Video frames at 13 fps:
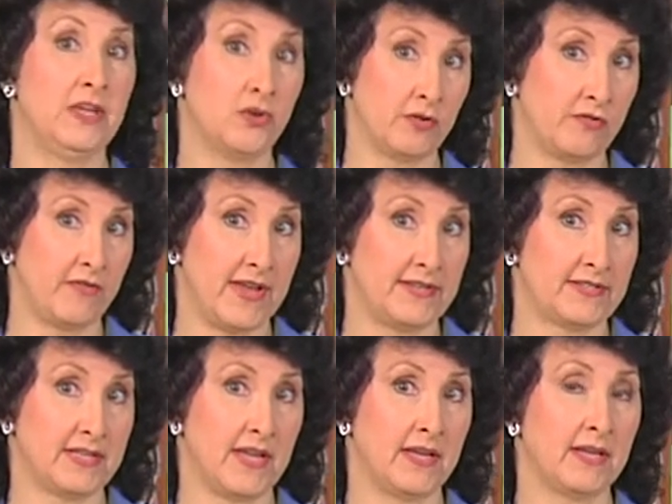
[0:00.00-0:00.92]

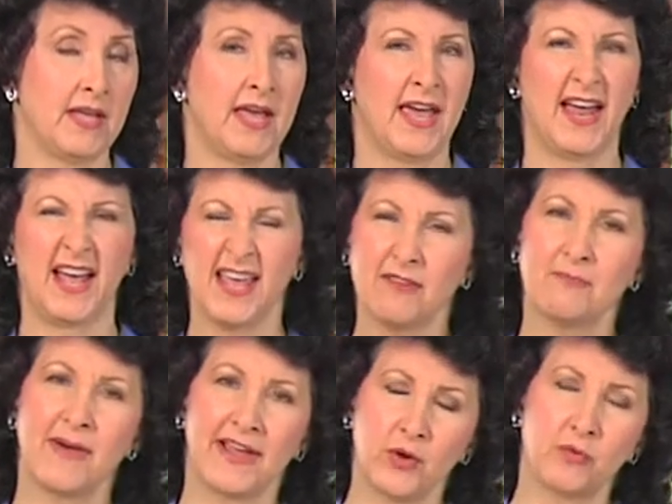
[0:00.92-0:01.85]
interfacing. I have
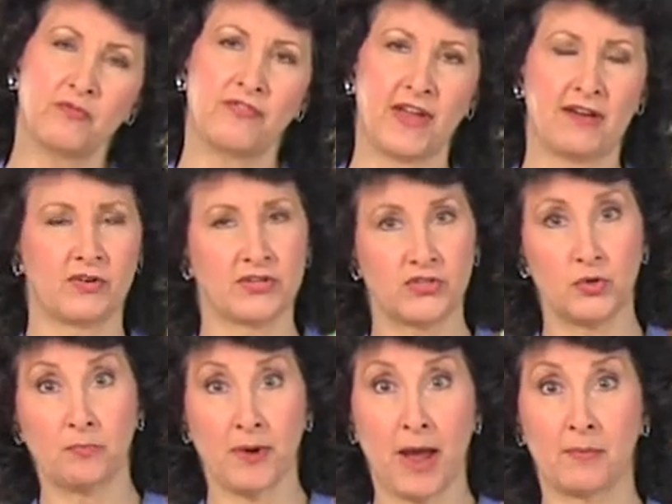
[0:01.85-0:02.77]
my own favorites,
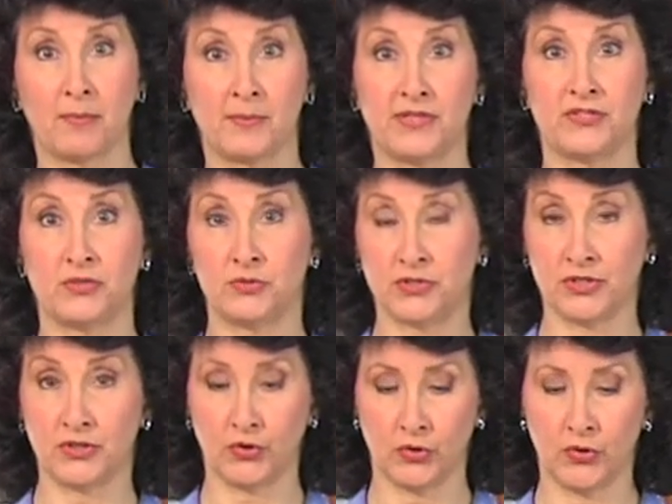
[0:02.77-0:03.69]
you probably do
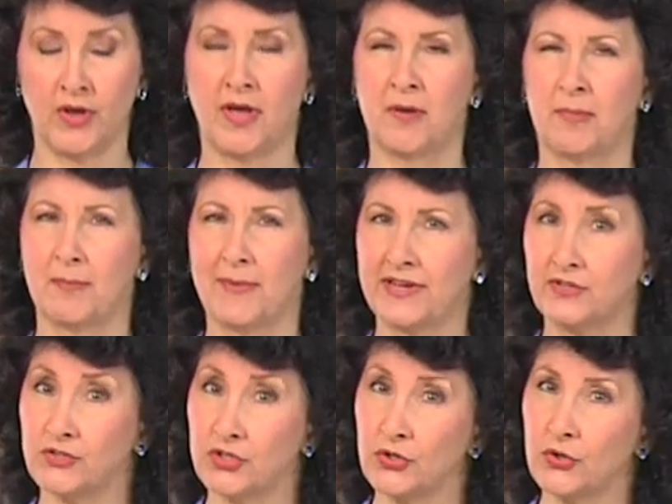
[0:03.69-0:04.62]
too, but my
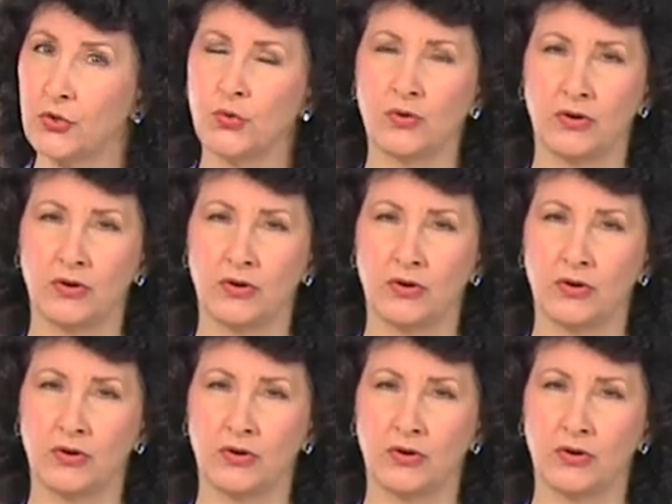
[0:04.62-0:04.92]
two